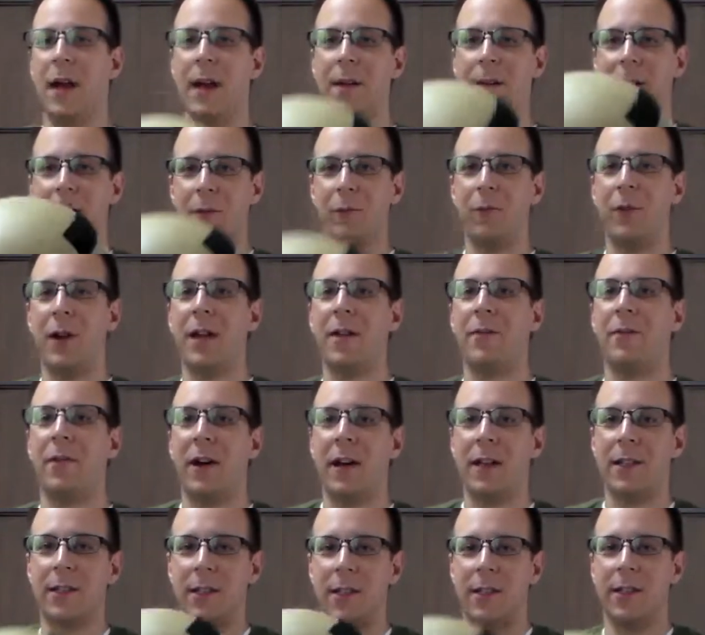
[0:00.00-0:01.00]
I mean,
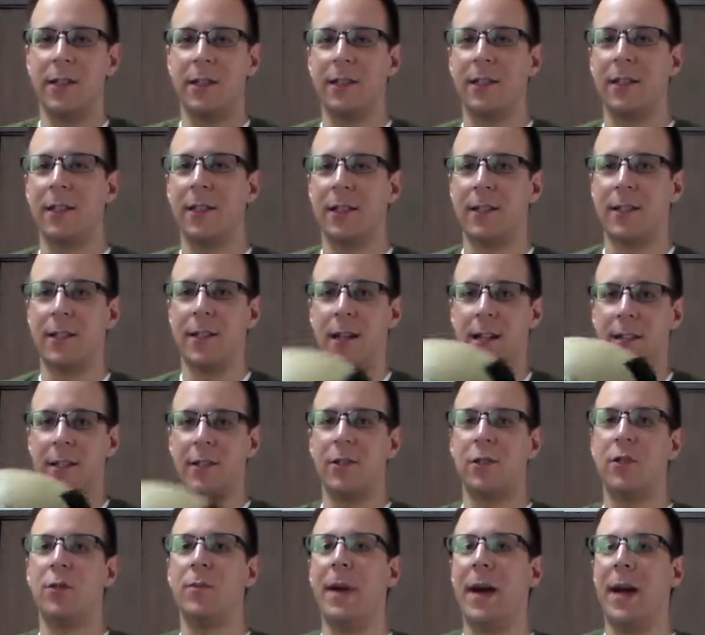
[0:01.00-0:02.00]
weight-wise, honestly, is
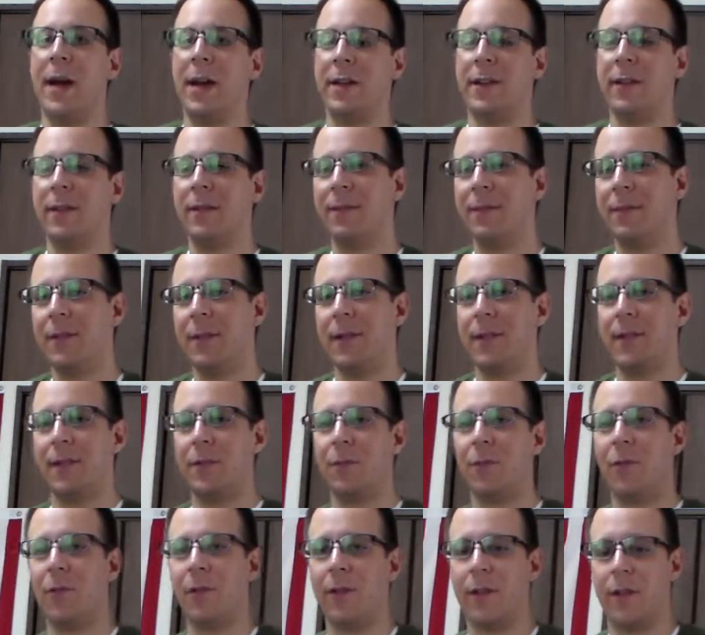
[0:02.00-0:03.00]
not too bad.
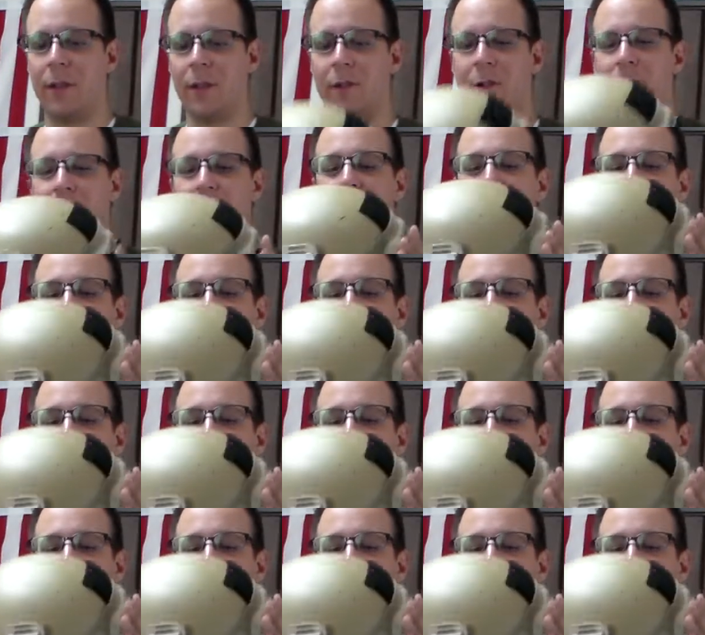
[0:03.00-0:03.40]
it's more than you